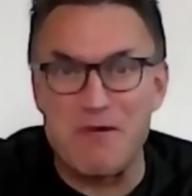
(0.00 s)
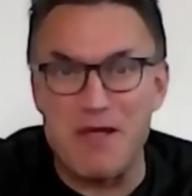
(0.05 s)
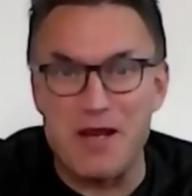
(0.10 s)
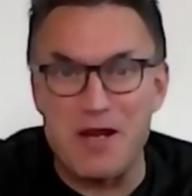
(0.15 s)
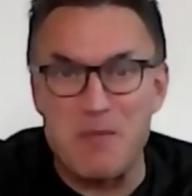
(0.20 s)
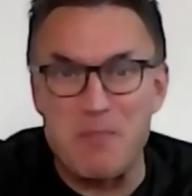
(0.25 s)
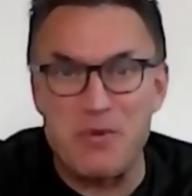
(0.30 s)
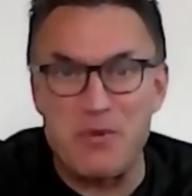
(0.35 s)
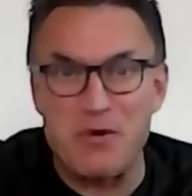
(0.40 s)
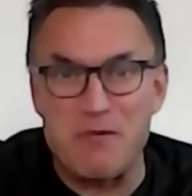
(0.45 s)

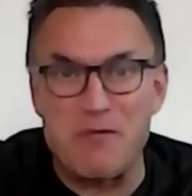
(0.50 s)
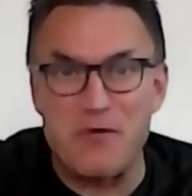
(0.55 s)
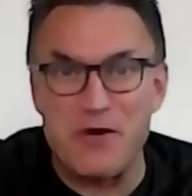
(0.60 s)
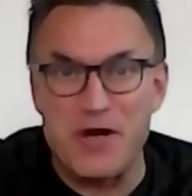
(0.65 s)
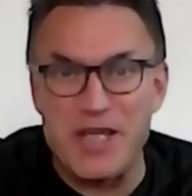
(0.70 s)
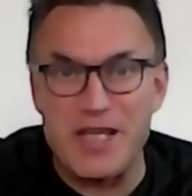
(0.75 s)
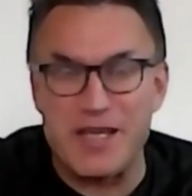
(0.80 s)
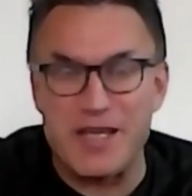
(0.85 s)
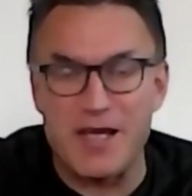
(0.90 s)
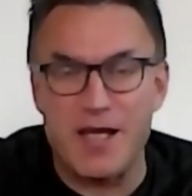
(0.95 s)
input
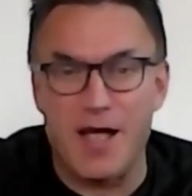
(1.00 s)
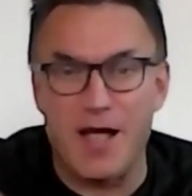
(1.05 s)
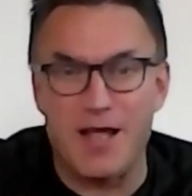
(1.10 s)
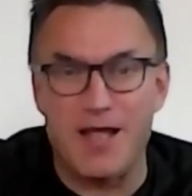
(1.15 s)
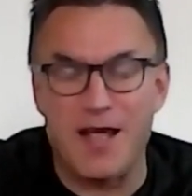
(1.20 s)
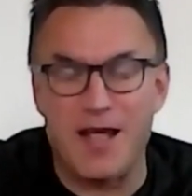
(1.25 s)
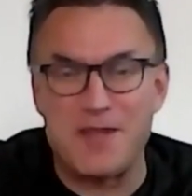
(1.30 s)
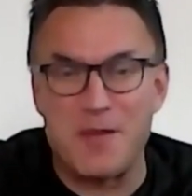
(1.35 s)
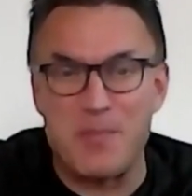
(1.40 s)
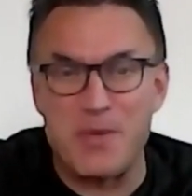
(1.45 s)
freak
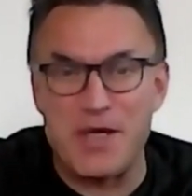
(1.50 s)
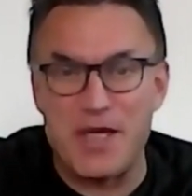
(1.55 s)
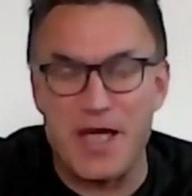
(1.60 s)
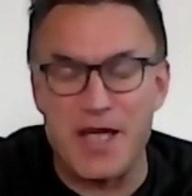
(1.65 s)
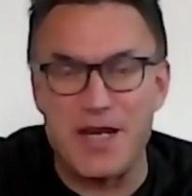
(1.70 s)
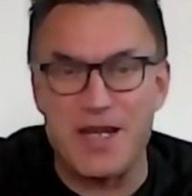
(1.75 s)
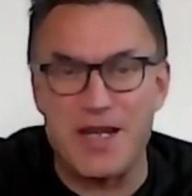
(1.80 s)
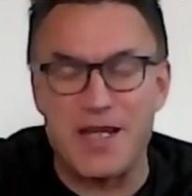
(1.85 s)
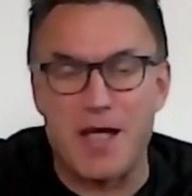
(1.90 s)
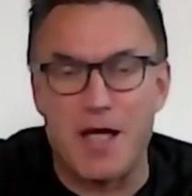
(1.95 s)
at the
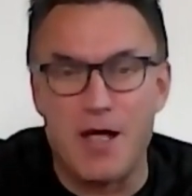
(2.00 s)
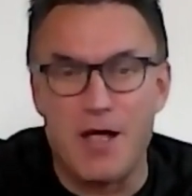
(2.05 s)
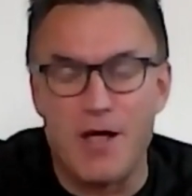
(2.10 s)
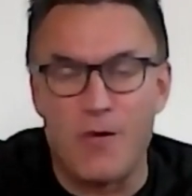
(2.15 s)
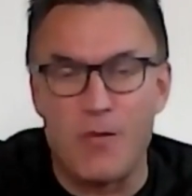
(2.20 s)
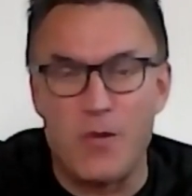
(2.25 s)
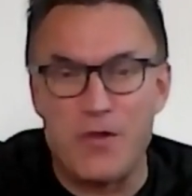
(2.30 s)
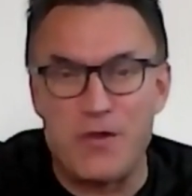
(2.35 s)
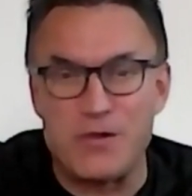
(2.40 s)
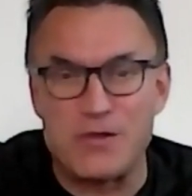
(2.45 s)
beginning
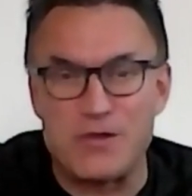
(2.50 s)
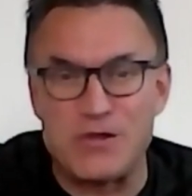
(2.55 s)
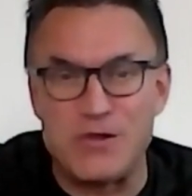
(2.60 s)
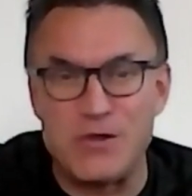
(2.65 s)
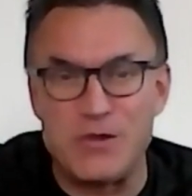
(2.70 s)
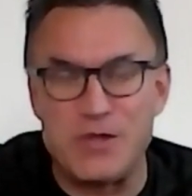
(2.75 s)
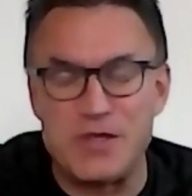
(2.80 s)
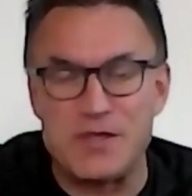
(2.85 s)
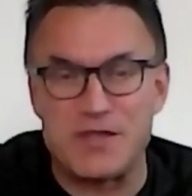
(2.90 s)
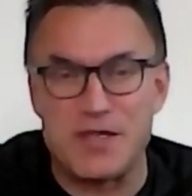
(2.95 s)
with your
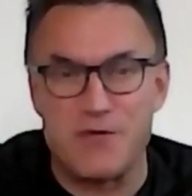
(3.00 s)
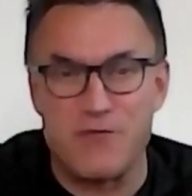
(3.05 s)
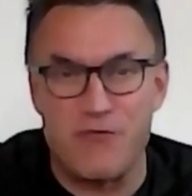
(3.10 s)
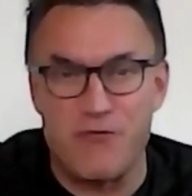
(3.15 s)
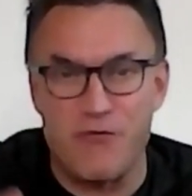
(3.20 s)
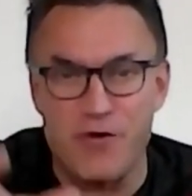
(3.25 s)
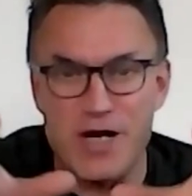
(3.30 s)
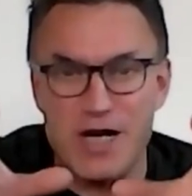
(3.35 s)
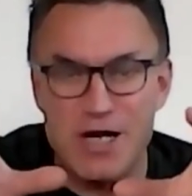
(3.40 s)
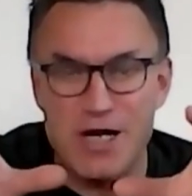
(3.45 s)
students and
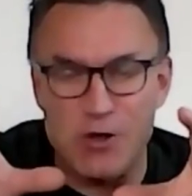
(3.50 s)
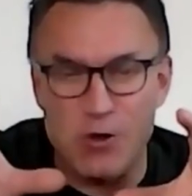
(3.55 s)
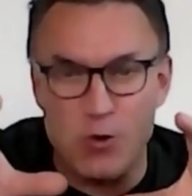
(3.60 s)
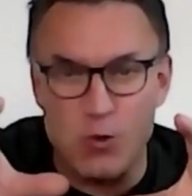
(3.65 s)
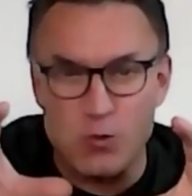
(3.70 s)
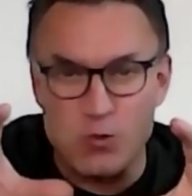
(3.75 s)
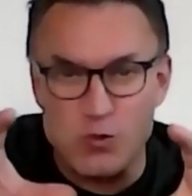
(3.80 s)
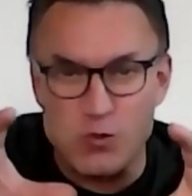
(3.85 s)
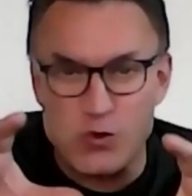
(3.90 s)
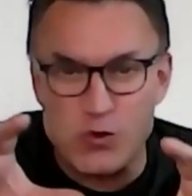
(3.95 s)
really
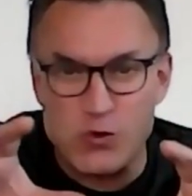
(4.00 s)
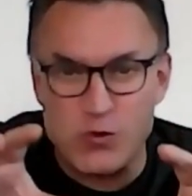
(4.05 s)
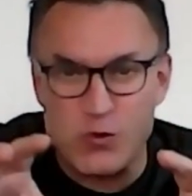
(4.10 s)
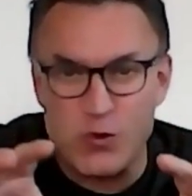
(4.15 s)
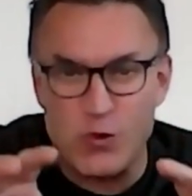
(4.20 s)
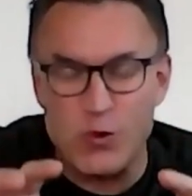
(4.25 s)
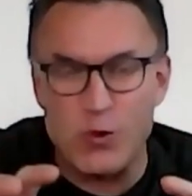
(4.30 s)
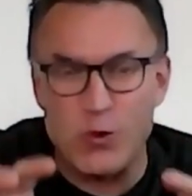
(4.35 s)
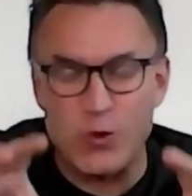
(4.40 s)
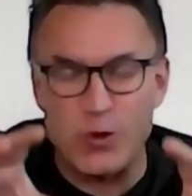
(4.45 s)

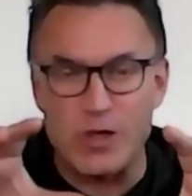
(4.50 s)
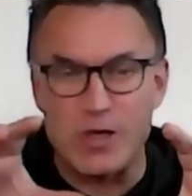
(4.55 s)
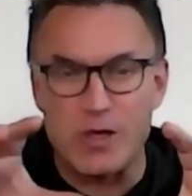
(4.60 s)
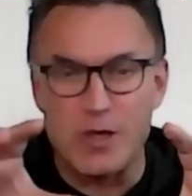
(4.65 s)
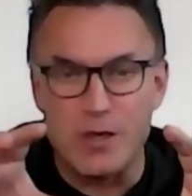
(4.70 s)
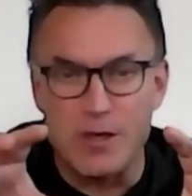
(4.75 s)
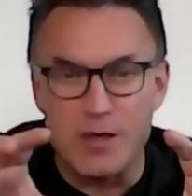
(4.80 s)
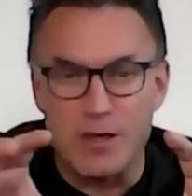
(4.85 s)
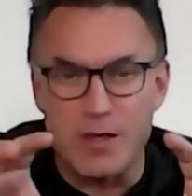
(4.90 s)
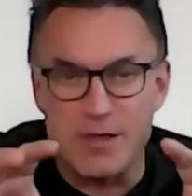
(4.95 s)
control
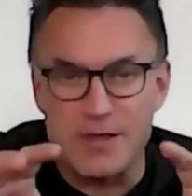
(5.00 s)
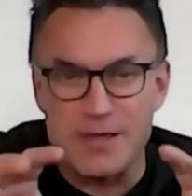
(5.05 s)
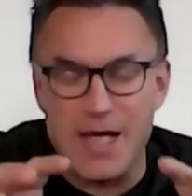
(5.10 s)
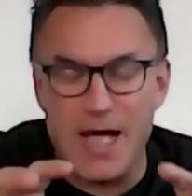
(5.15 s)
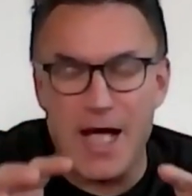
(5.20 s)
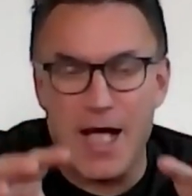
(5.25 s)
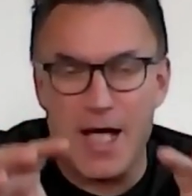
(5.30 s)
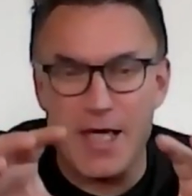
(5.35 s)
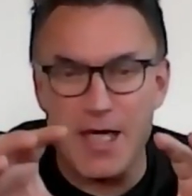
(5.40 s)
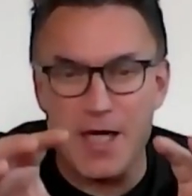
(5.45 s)

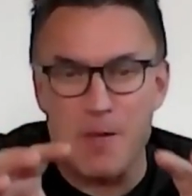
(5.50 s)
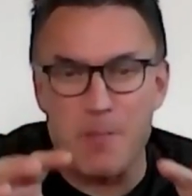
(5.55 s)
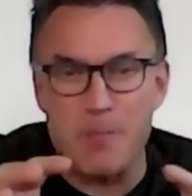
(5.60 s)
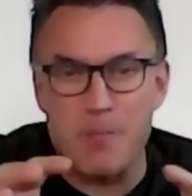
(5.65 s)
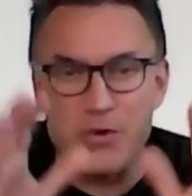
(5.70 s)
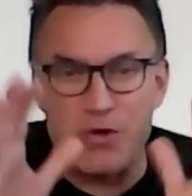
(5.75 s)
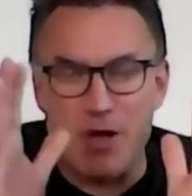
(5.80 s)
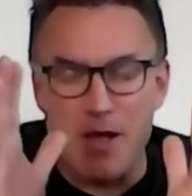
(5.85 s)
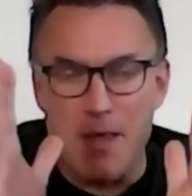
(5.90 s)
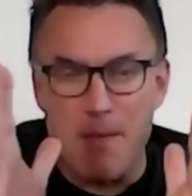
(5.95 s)
that
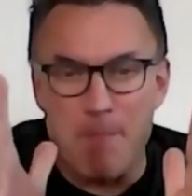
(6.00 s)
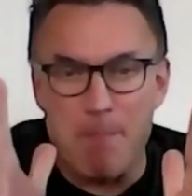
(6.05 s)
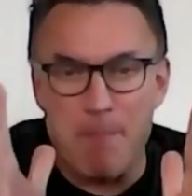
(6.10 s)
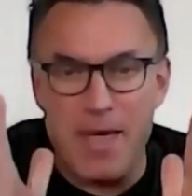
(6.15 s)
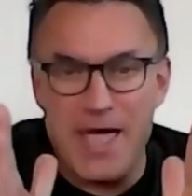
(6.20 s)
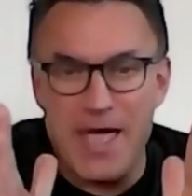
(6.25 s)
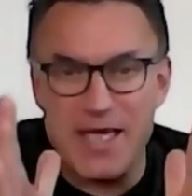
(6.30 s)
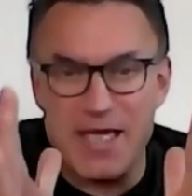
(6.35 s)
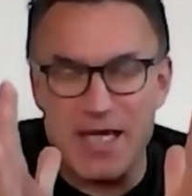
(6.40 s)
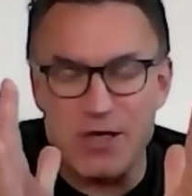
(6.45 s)
input,
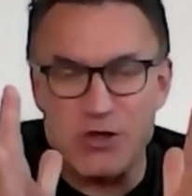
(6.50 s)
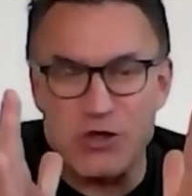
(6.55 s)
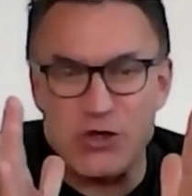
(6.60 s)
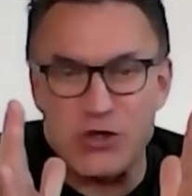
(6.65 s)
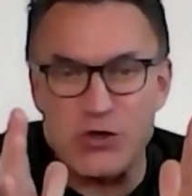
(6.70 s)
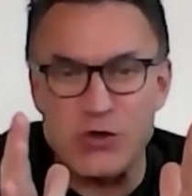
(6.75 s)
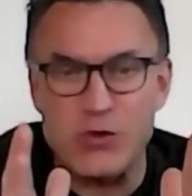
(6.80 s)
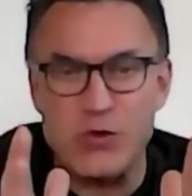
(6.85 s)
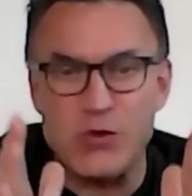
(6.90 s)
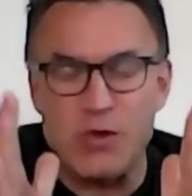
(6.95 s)
making
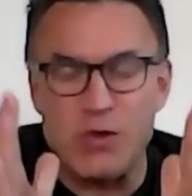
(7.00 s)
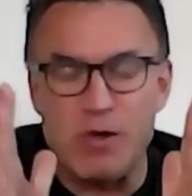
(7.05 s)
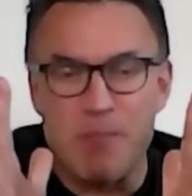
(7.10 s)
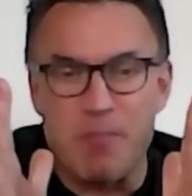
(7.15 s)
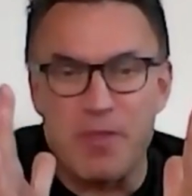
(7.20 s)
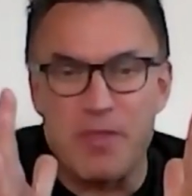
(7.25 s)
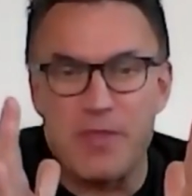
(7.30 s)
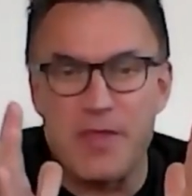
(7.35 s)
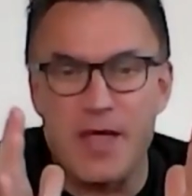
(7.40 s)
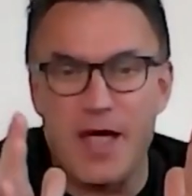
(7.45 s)
sure
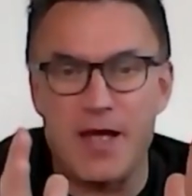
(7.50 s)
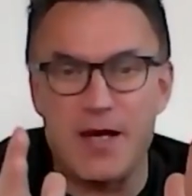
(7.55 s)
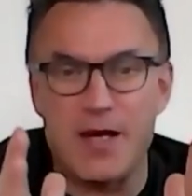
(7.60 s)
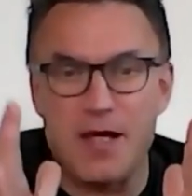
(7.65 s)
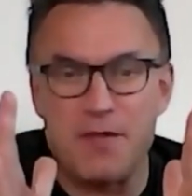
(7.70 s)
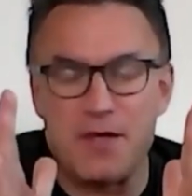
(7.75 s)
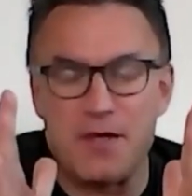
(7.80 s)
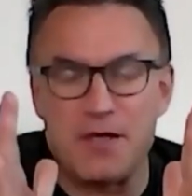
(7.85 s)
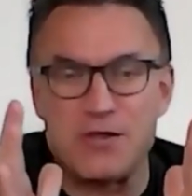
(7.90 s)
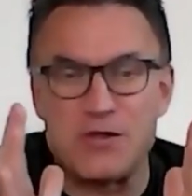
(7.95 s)
that
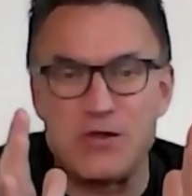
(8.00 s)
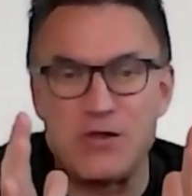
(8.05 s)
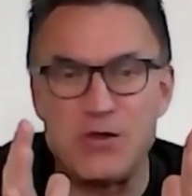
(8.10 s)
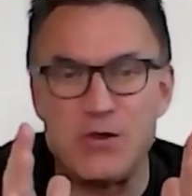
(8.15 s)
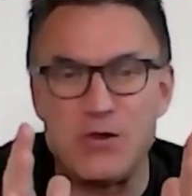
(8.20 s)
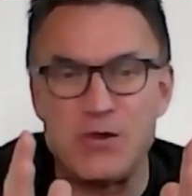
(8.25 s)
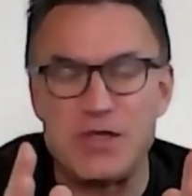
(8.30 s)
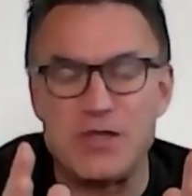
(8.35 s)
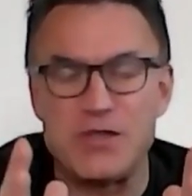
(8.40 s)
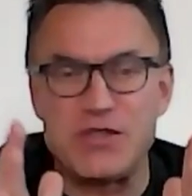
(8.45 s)
the
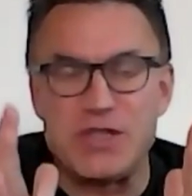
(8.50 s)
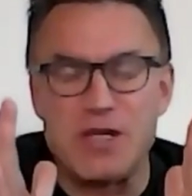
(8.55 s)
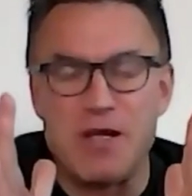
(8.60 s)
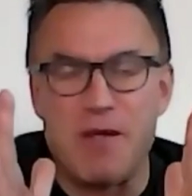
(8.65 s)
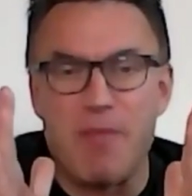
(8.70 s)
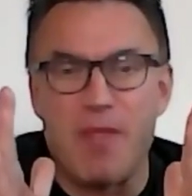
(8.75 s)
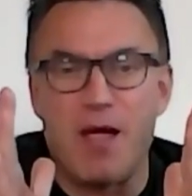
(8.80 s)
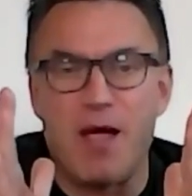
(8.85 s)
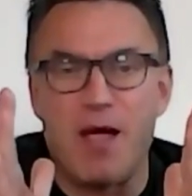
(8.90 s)
students